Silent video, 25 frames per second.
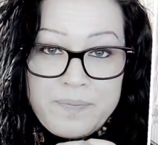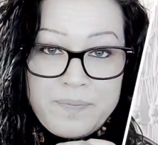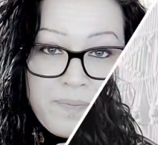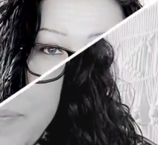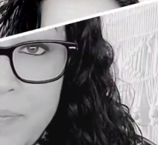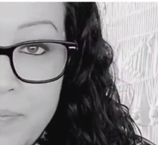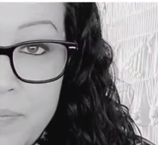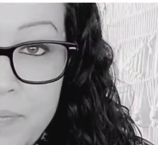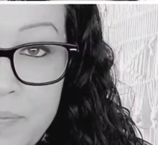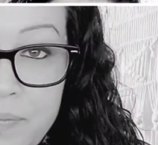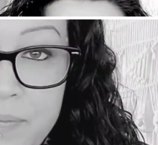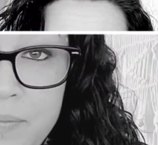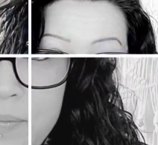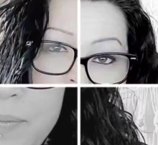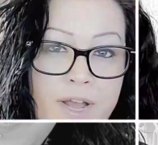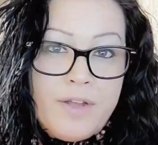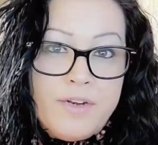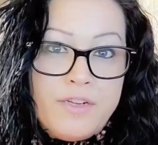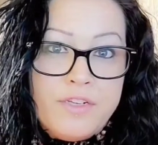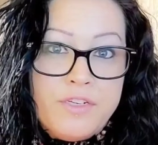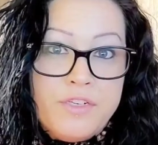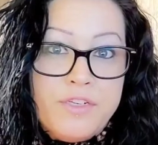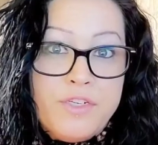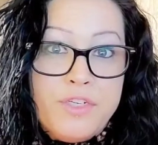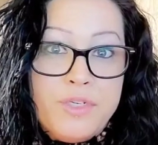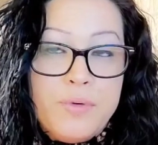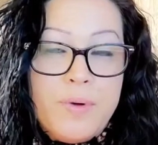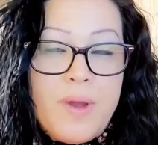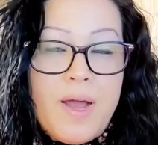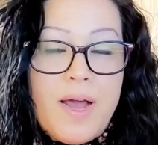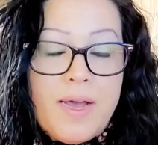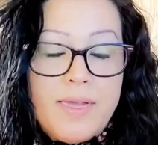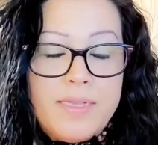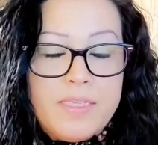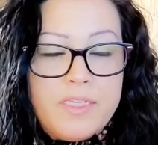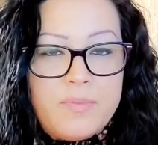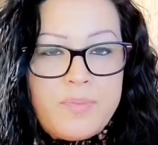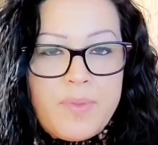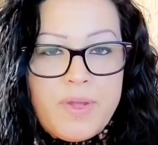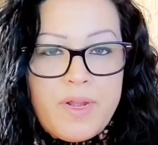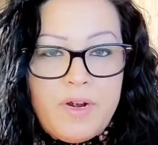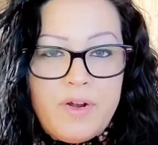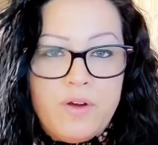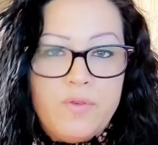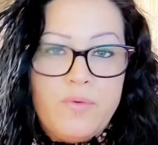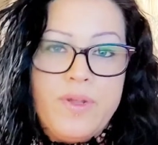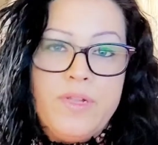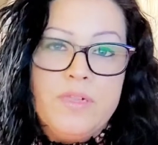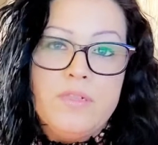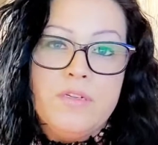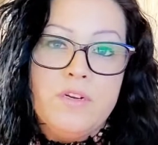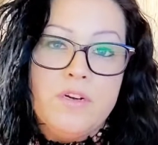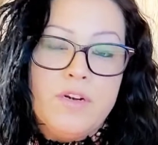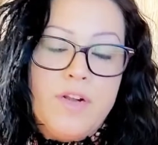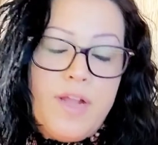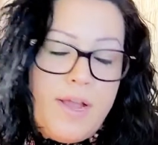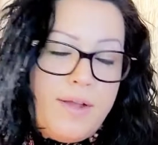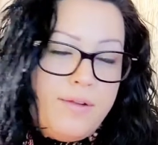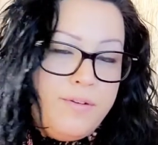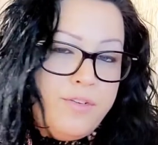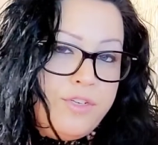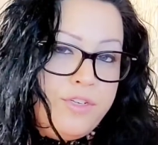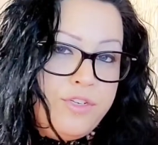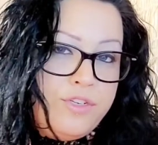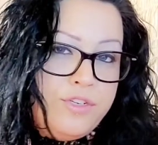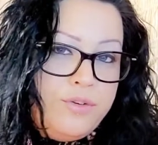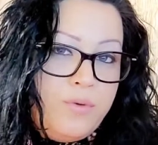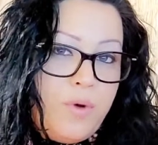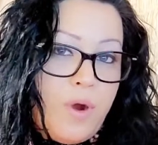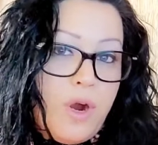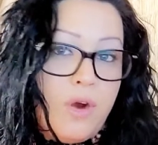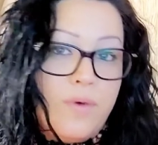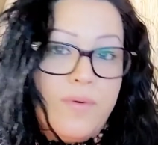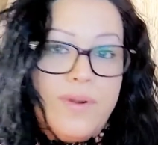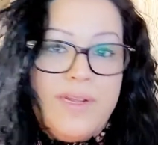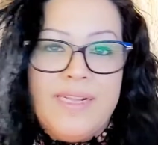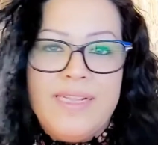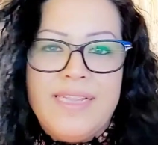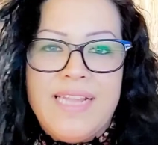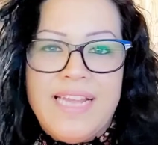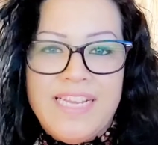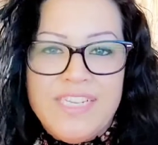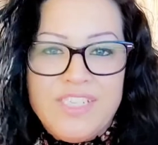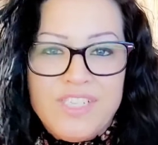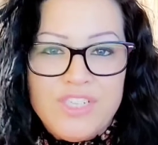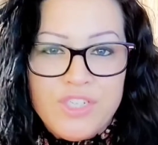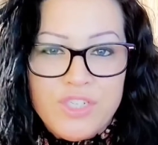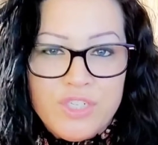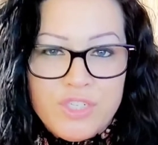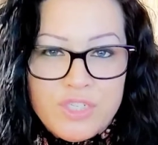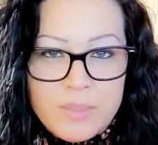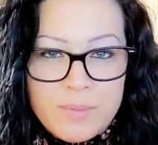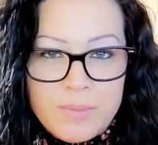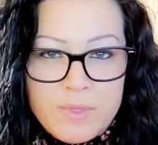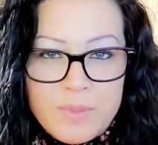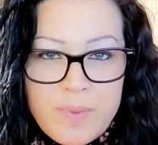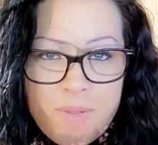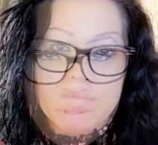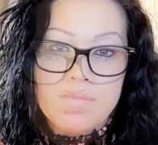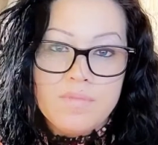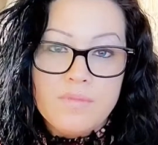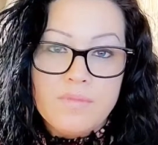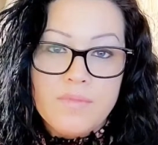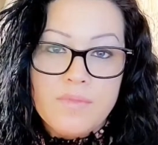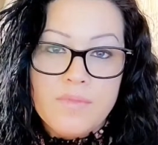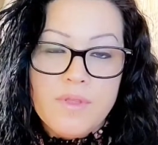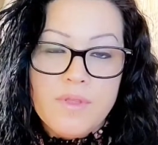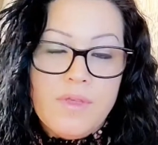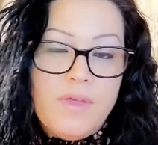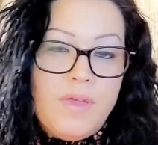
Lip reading: We learn how to do us better. We learn how to do our relationships better.